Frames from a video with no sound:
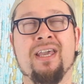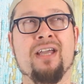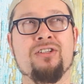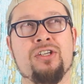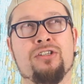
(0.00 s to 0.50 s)

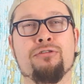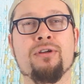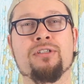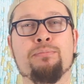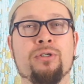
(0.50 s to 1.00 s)
and she's
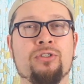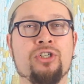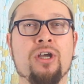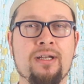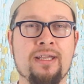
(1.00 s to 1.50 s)
thrust upon
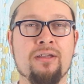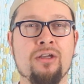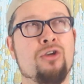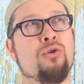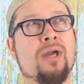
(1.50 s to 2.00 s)
Charlie,
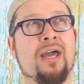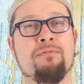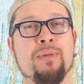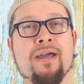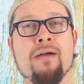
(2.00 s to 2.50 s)
who kind
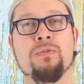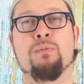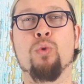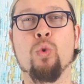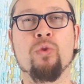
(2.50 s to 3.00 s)
of becomes
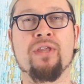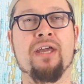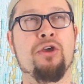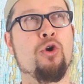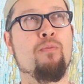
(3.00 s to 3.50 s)
more
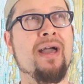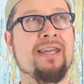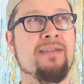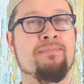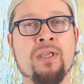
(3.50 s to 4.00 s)
than her
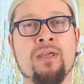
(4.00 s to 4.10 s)
money.